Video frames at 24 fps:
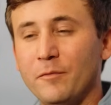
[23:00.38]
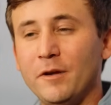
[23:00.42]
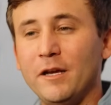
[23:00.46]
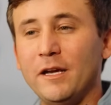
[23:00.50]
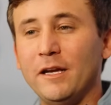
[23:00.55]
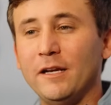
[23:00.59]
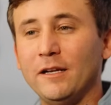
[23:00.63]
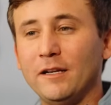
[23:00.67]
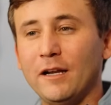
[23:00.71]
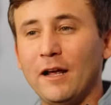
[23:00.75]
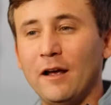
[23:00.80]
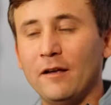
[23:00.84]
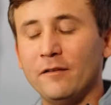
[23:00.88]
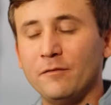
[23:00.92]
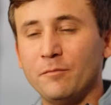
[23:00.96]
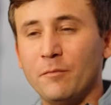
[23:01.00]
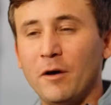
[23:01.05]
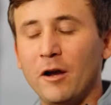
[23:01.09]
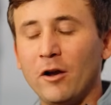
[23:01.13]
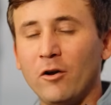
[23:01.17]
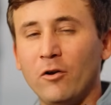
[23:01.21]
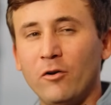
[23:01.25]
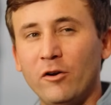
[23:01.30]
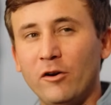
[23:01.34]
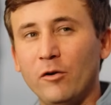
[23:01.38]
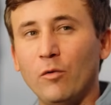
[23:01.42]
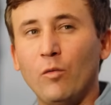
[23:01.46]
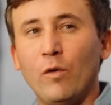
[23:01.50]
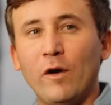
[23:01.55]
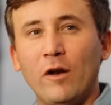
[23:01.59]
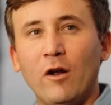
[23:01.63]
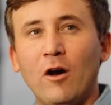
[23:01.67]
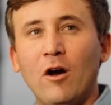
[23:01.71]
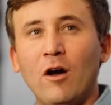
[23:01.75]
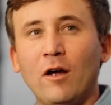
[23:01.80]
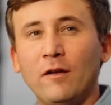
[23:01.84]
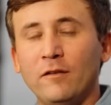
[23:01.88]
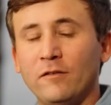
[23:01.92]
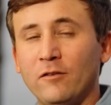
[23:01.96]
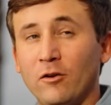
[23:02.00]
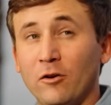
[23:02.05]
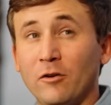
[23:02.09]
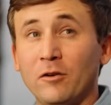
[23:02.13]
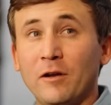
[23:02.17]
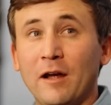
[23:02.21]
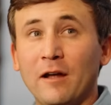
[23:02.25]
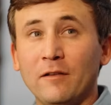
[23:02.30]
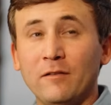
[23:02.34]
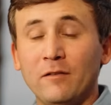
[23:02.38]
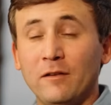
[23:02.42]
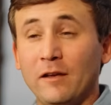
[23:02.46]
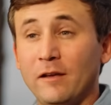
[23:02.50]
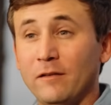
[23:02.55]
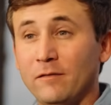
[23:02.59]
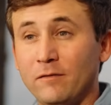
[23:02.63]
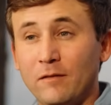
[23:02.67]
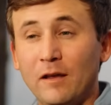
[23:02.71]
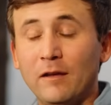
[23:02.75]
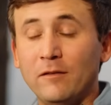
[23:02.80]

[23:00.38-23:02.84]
me as my career went on. It turned out to, it,